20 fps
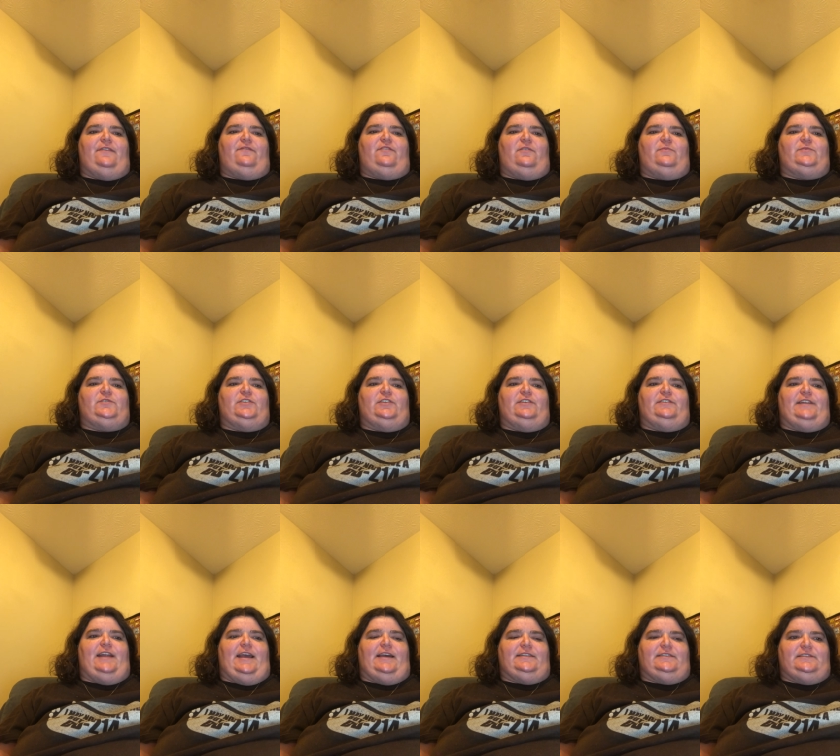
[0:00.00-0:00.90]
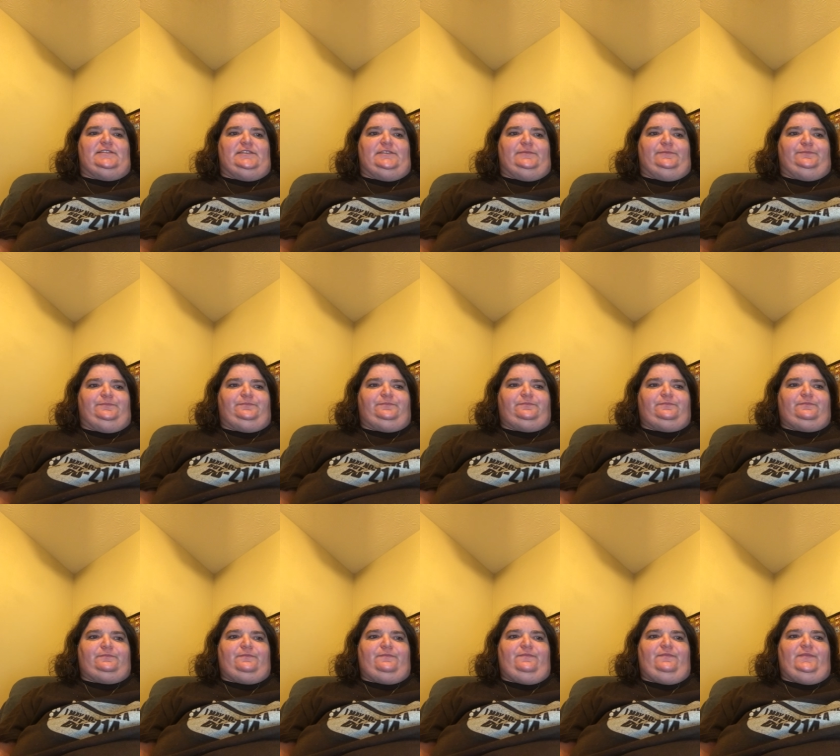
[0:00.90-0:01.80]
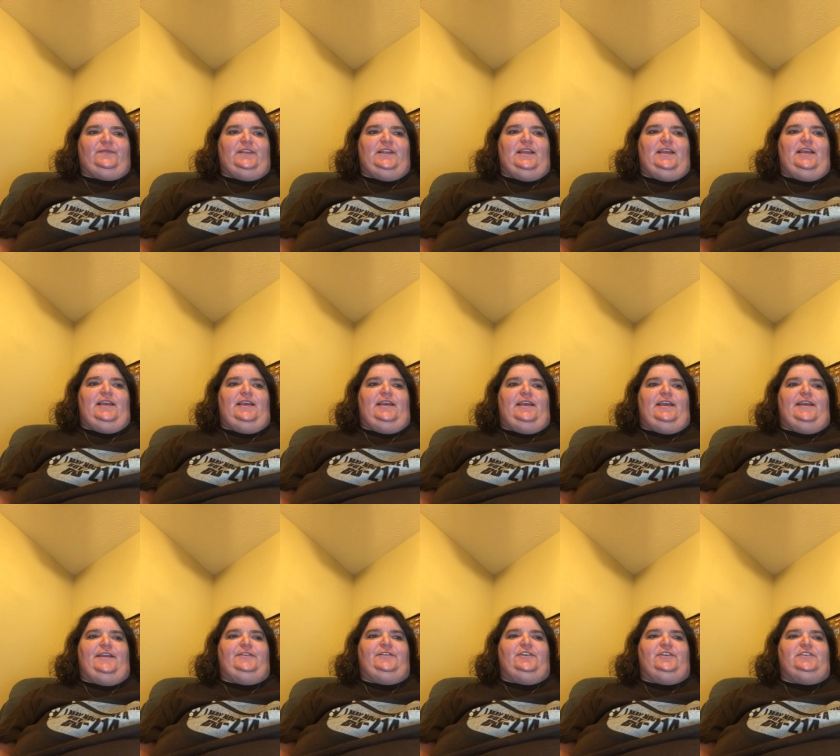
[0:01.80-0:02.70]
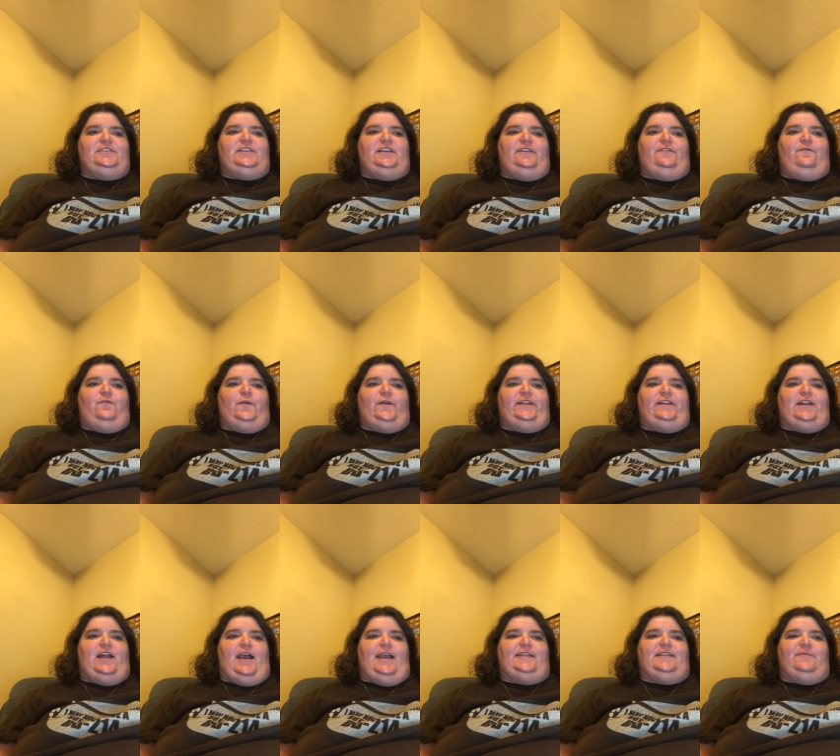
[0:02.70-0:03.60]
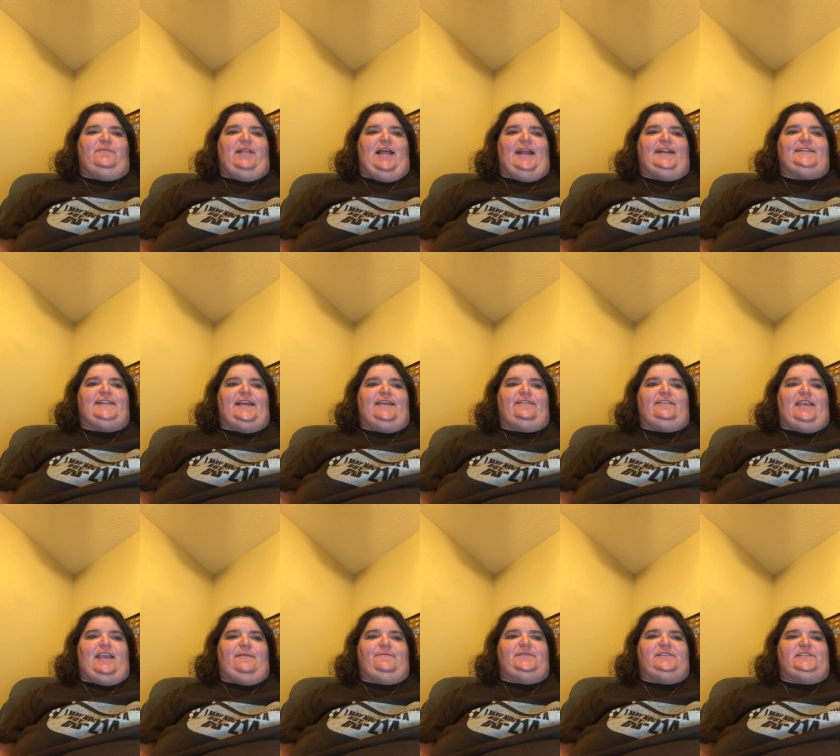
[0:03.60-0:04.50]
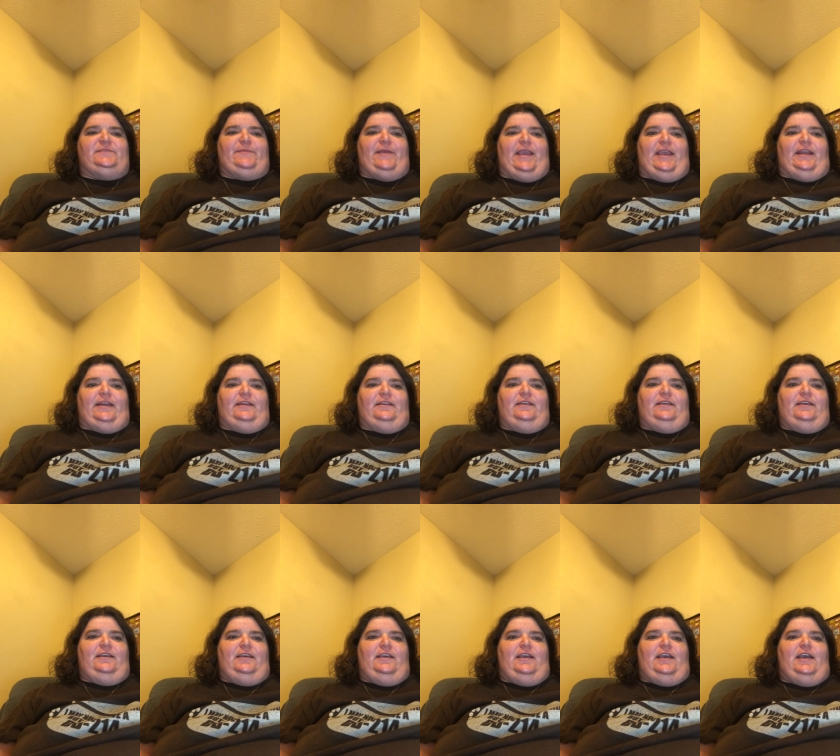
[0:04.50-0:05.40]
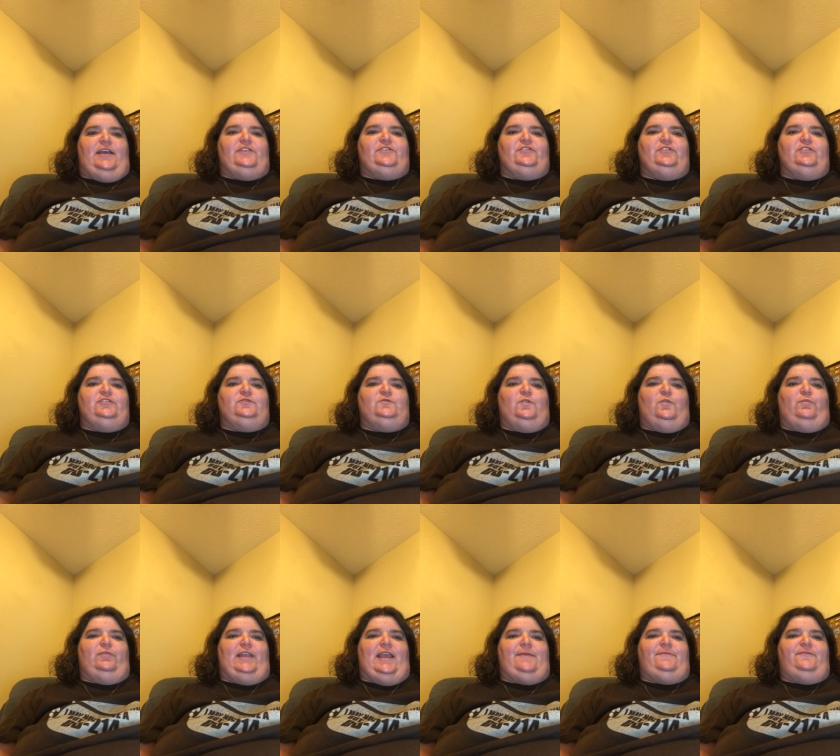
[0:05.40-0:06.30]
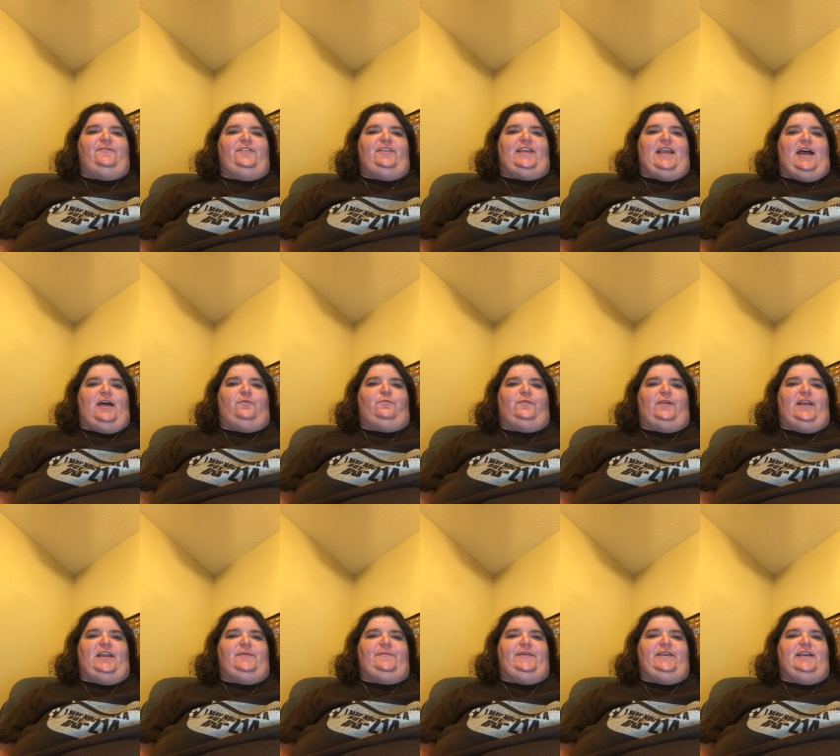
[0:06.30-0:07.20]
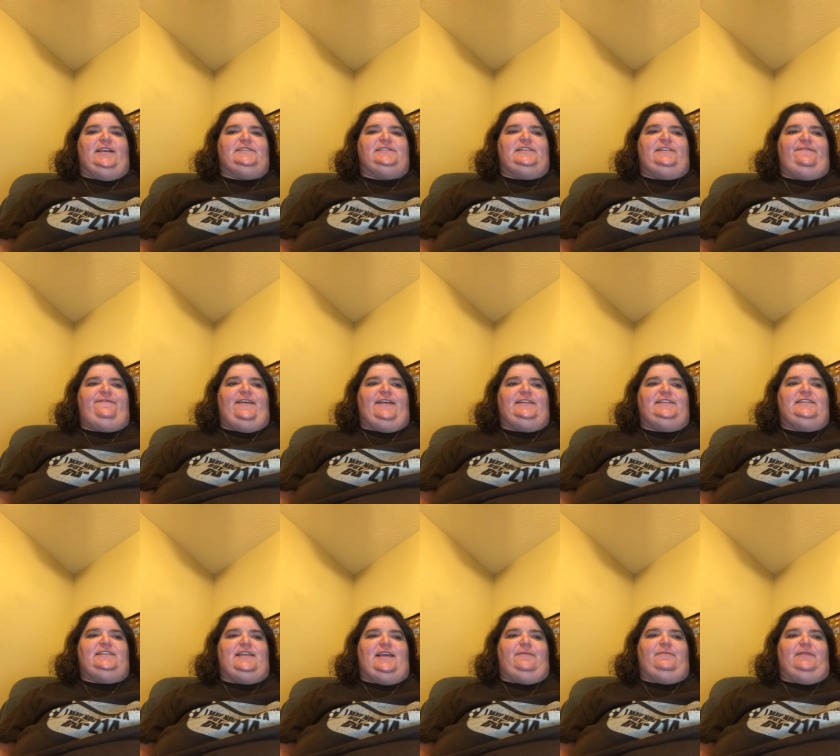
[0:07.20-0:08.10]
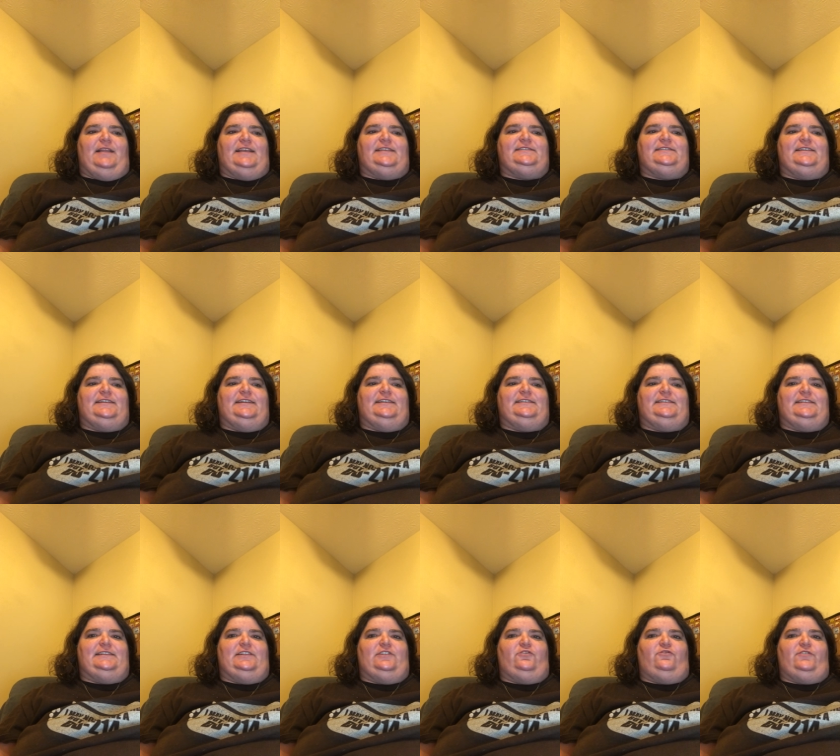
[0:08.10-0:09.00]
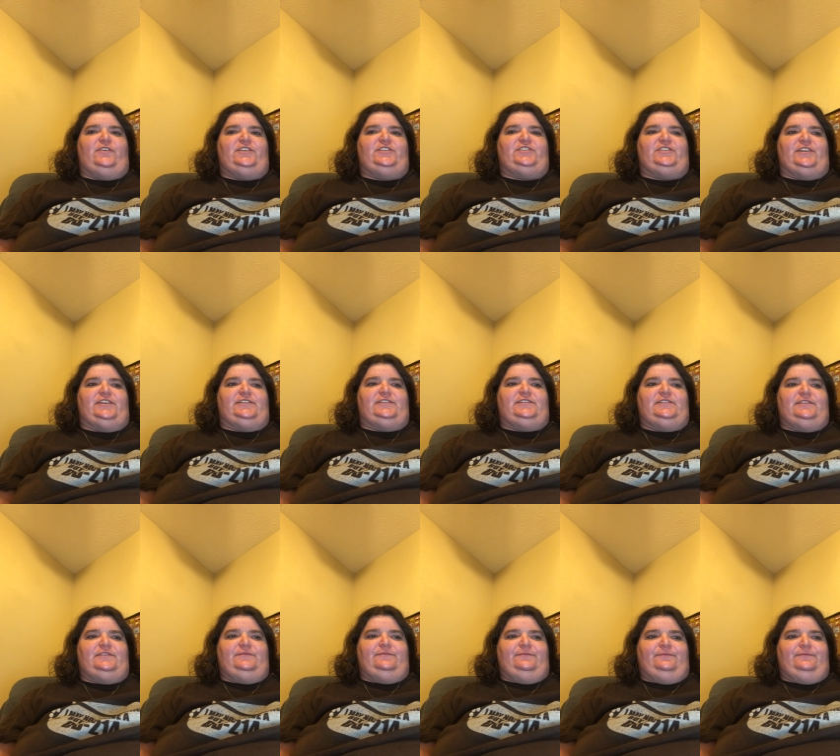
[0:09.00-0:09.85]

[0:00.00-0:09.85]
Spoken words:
of them to their deaths. In 1349, the Black Death came to Spain, and Jews were blamed for the outbreak because it affected them less than it did the Christians,